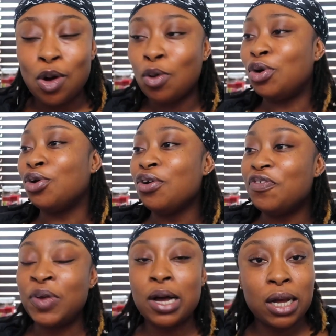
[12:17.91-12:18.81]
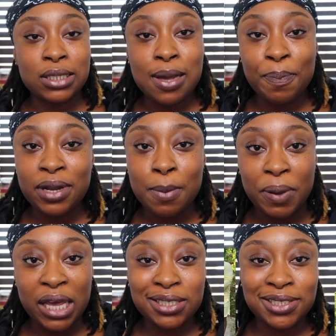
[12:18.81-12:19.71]
old goofy ass up in the
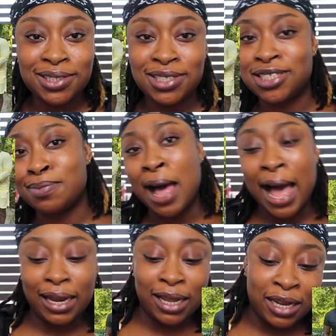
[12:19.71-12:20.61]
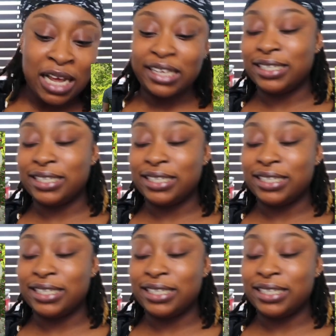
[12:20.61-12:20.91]
pictures, smiling,